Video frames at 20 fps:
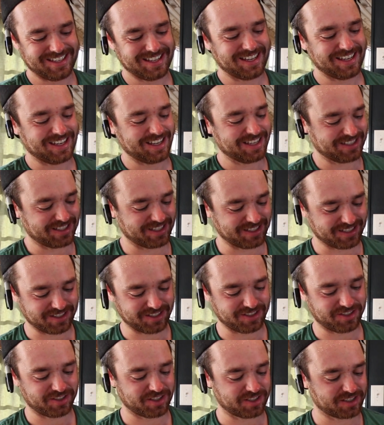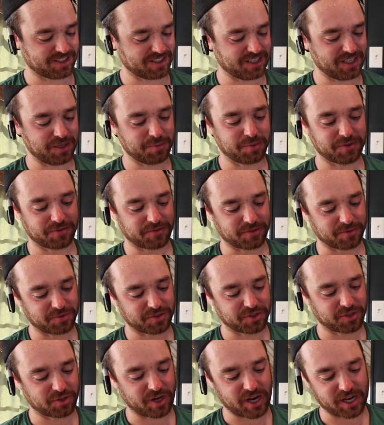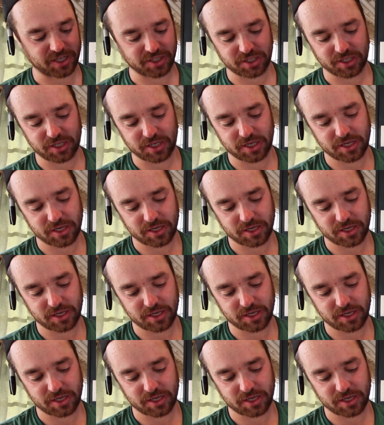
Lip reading: I guess this is just to keep it from scratching.